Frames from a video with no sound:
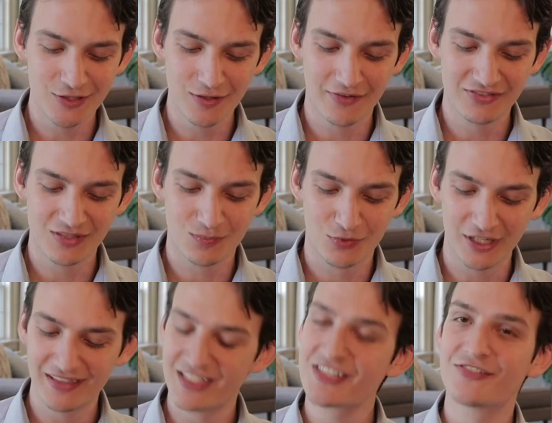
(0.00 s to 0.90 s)
you have to
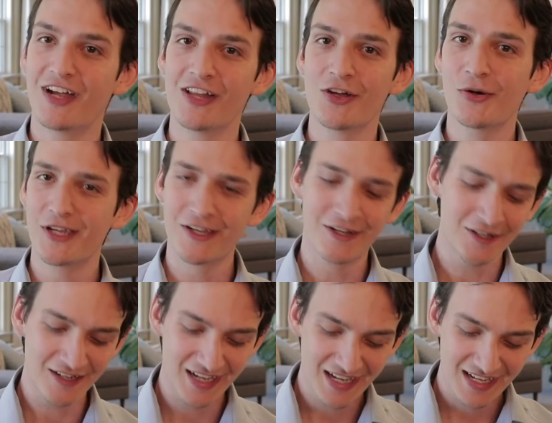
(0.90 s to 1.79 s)
bring this fellow
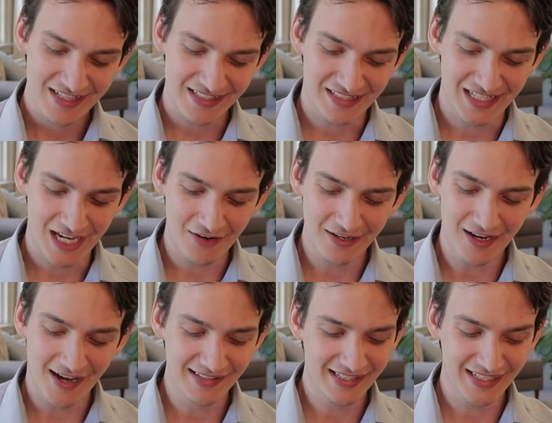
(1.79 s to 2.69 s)
here to carry
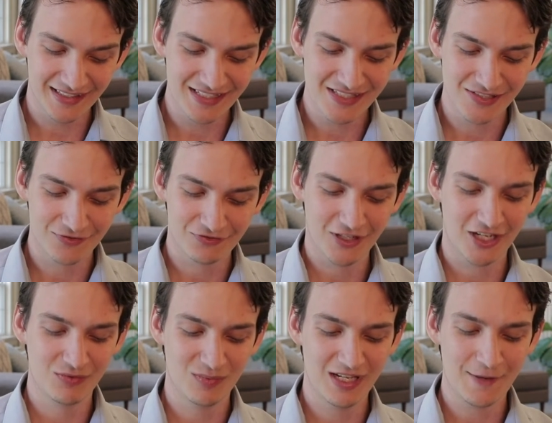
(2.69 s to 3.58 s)
on like this in
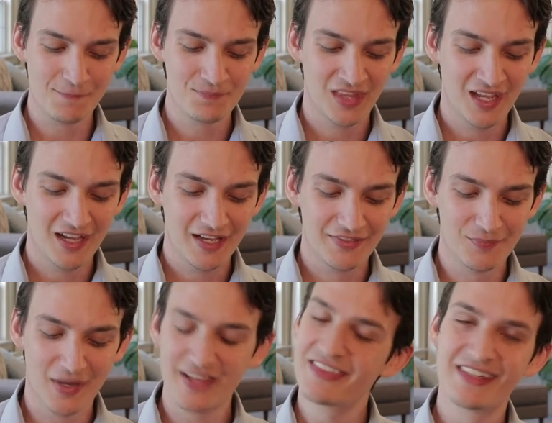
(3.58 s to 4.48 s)
front of me?
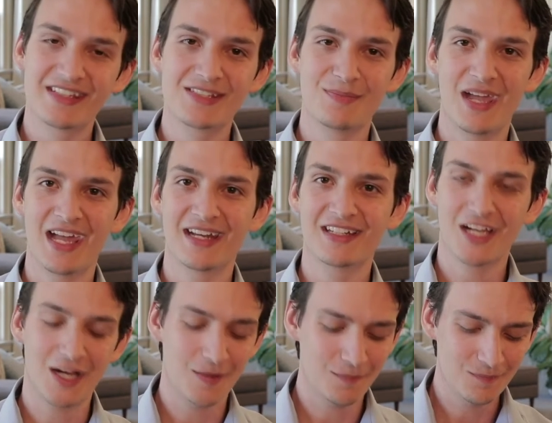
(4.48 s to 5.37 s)
Must this man
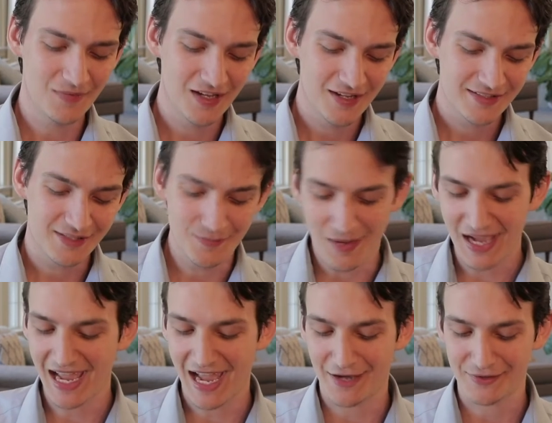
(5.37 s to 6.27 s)
come to
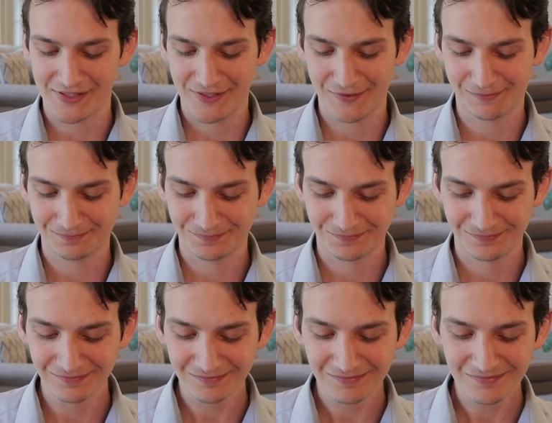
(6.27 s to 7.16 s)
my house?"
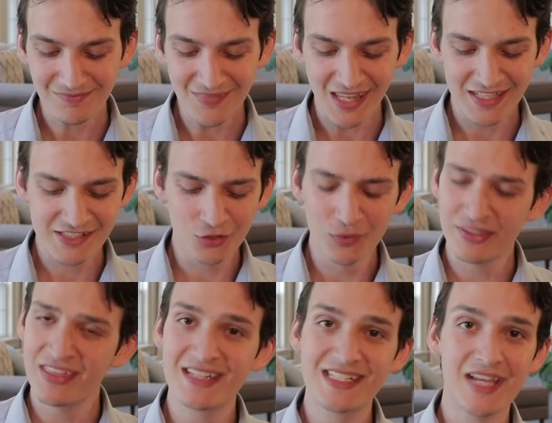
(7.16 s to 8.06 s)
And so
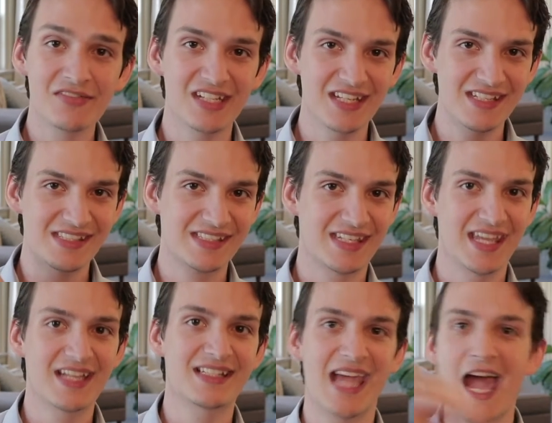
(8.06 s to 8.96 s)
with that, David is
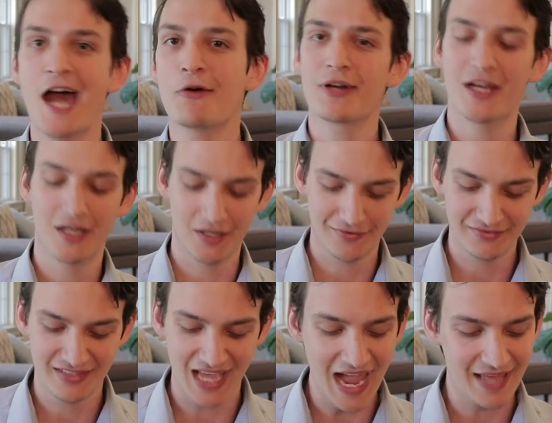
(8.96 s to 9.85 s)
kicked out
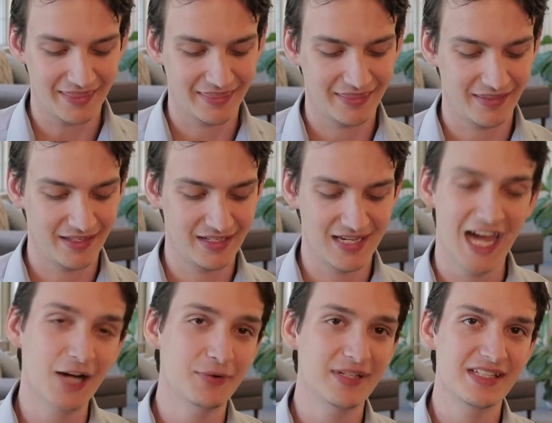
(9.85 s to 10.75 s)
of Gath, and
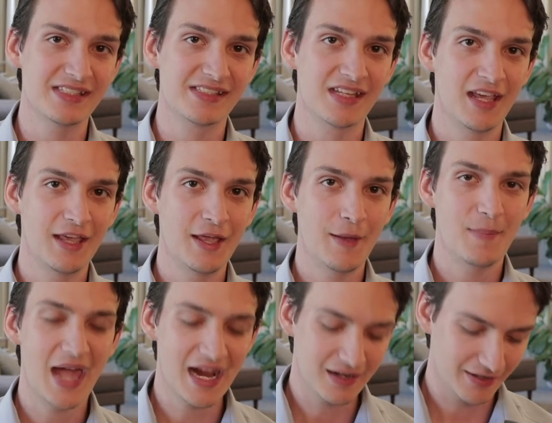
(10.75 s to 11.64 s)
now he's
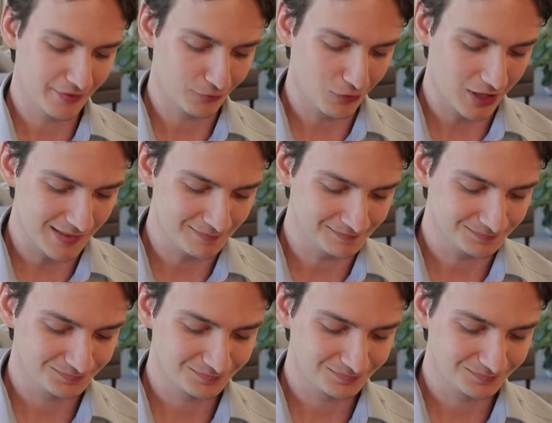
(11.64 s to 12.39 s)
back on the run.